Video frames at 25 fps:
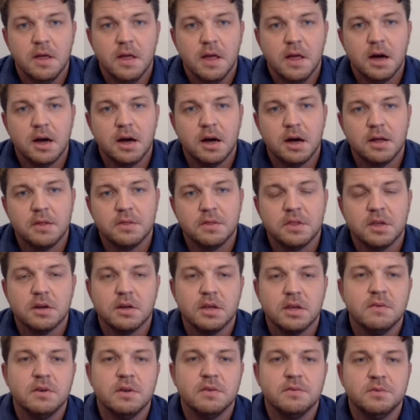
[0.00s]
uh, the,
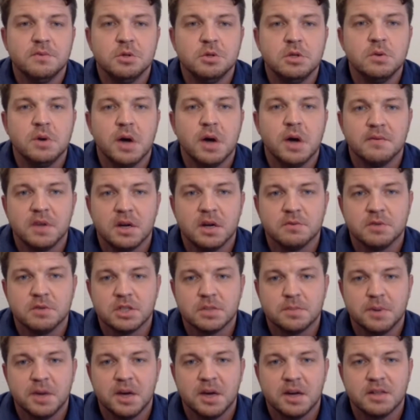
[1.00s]
even if you do have that
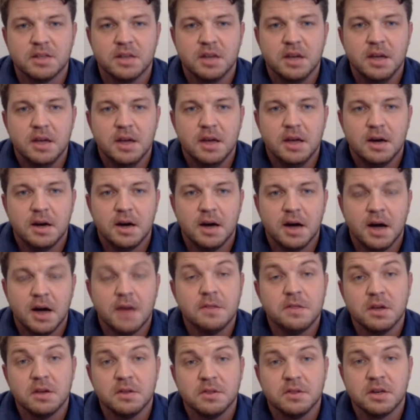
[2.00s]
respect, uh, I
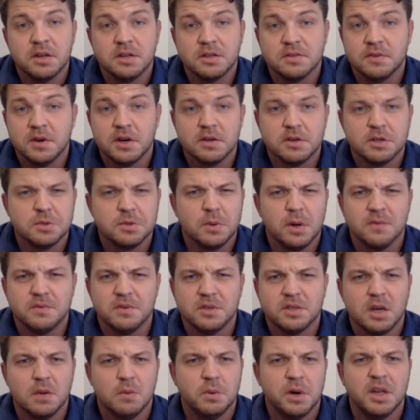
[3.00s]
think that as veterans we have to
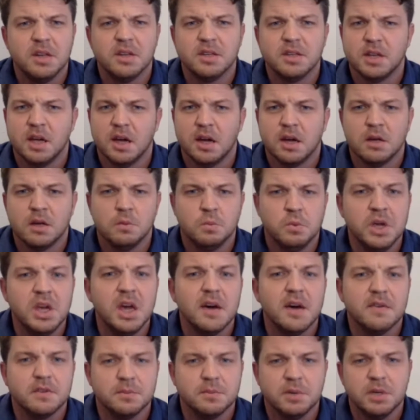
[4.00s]
say, wait a second, we
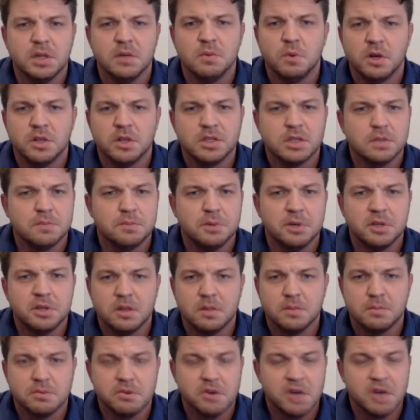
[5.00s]
have to be the ones to put
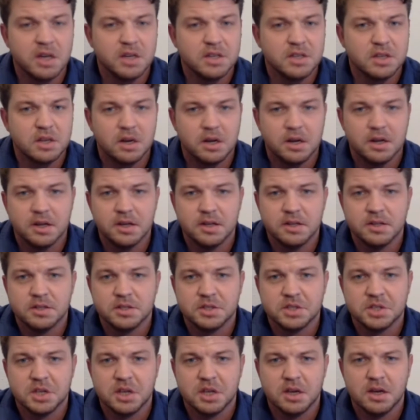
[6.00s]
the brakes on it
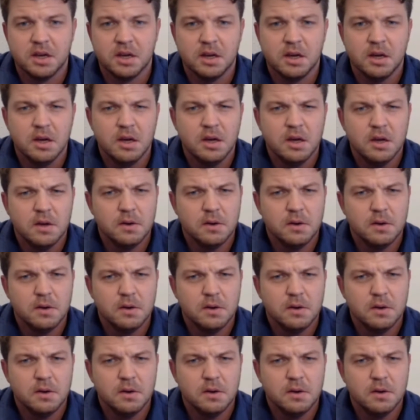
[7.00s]
and say,